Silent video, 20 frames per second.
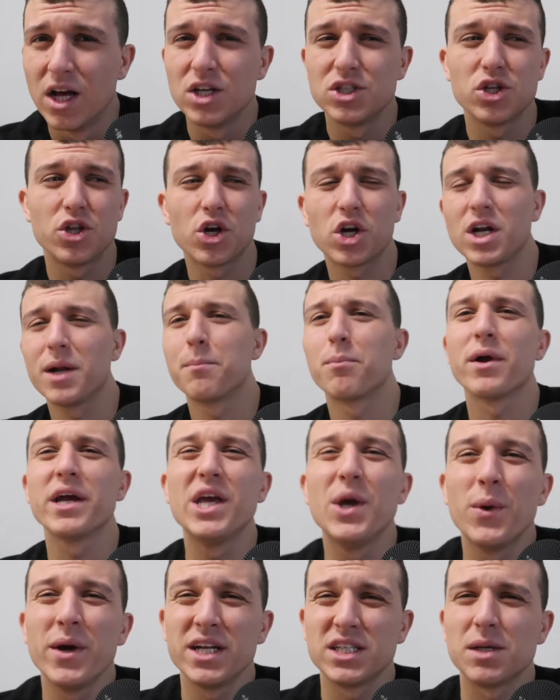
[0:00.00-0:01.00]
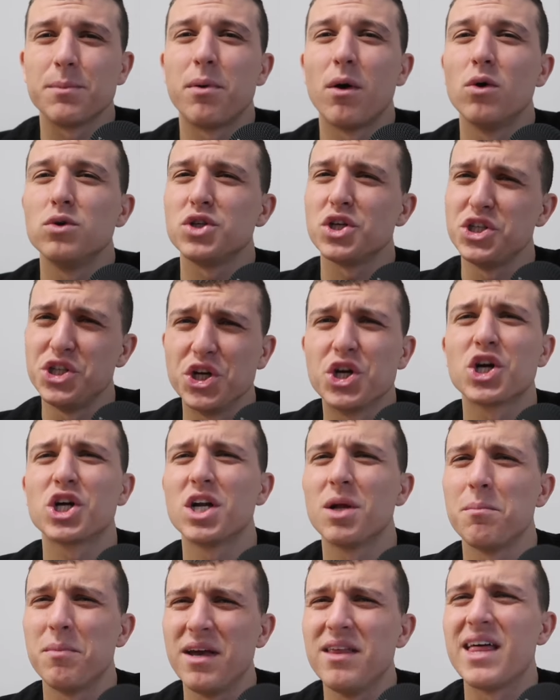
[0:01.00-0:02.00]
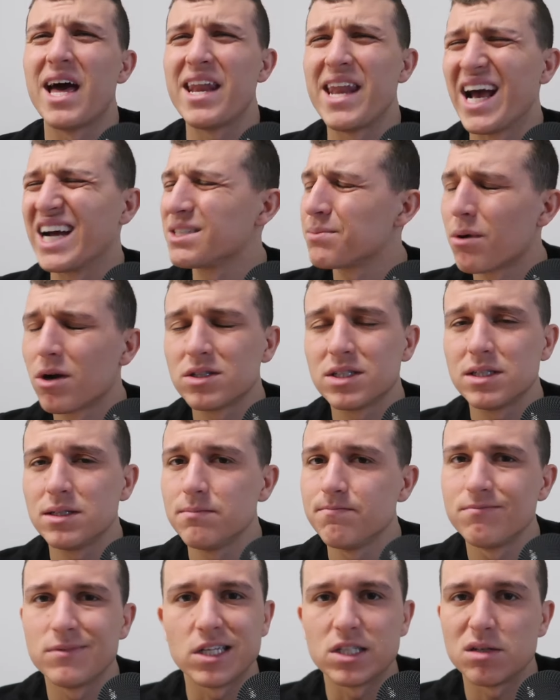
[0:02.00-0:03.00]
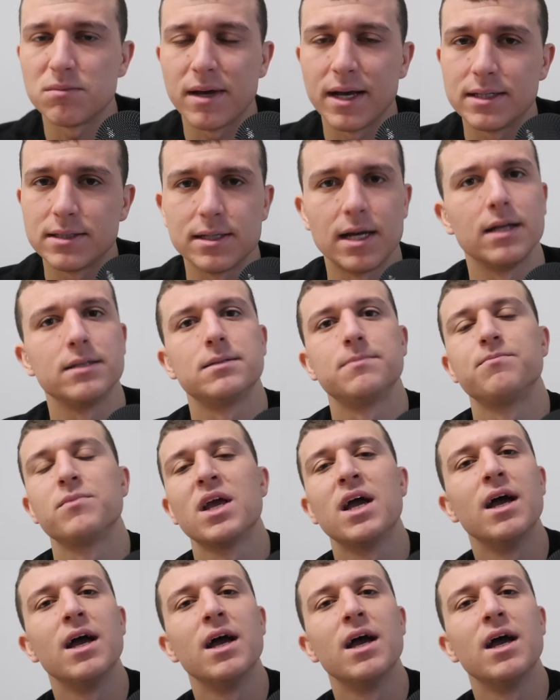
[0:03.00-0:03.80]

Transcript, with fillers: So they're going to bring you in and supposedly you're going to be that next person. Doesn't make sense.